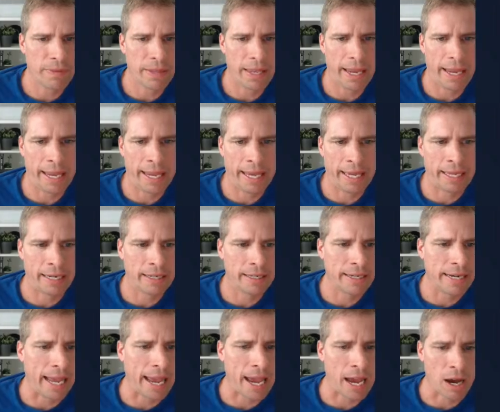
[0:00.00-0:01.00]
And
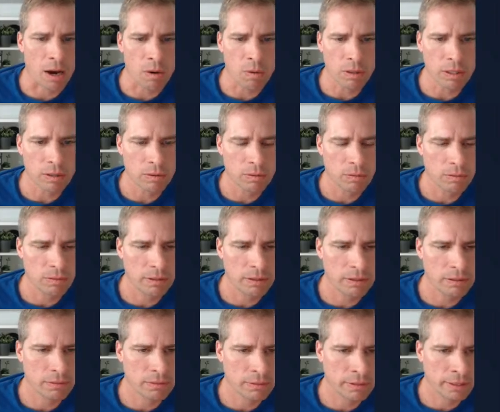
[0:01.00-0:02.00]
now
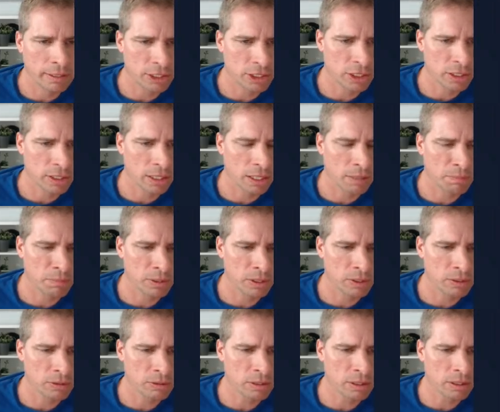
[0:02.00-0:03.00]
that should
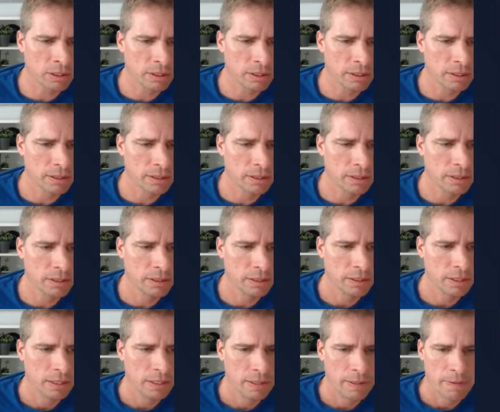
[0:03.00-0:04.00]
upload.
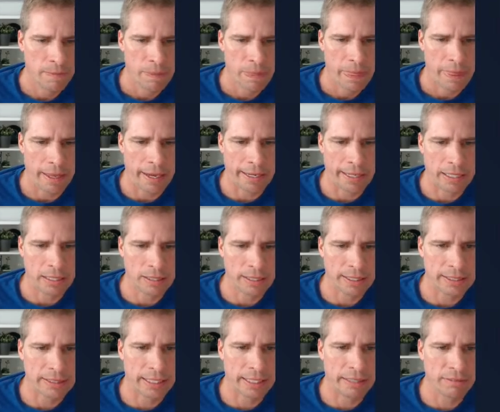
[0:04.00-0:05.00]
I can
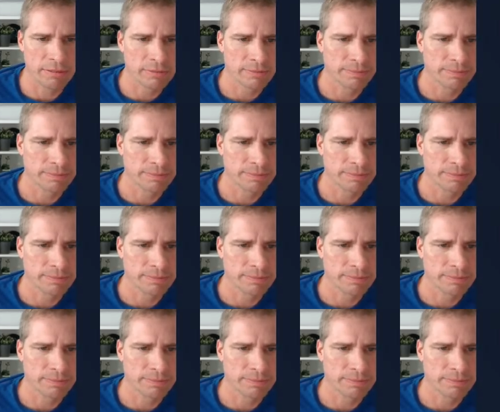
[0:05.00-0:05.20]
click save.